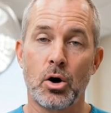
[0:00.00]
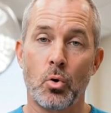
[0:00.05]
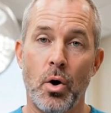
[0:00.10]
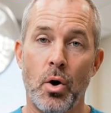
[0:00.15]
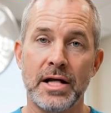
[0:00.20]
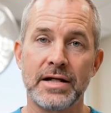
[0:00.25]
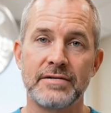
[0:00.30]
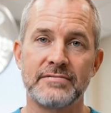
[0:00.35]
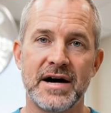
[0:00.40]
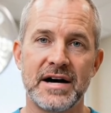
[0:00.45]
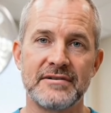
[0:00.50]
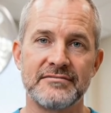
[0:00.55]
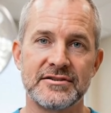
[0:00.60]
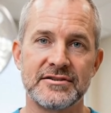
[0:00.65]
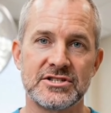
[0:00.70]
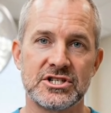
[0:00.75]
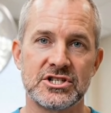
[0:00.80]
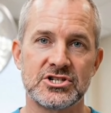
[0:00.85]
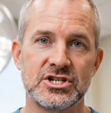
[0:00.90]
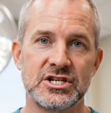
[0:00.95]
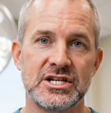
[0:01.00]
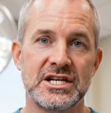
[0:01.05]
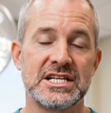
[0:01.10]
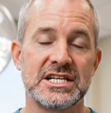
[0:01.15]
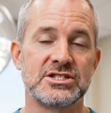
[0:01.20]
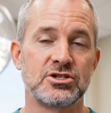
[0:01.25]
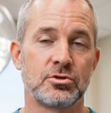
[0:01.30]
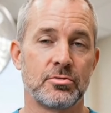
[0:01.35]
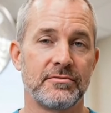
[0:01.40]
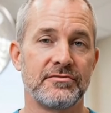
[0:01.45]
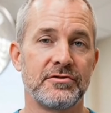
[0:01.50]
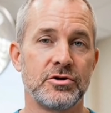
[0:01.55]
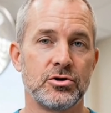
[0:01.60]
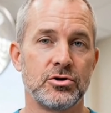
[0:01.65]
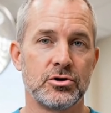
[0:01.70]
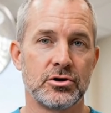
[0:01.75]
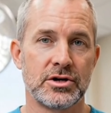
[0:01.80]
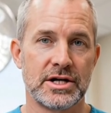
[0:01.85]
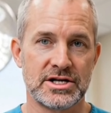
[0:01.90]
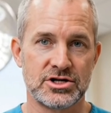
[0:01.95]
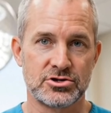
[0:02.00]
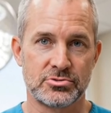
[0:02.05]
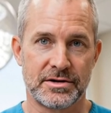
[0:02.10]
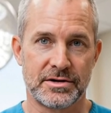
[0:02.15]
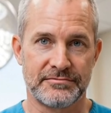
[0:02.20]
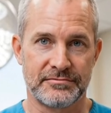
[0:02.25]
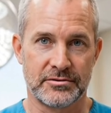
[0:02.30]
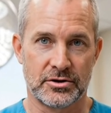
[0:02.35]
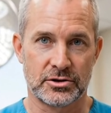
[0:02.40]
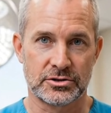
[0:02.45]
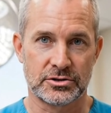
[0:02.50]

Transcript: a qualified physician needs to review your history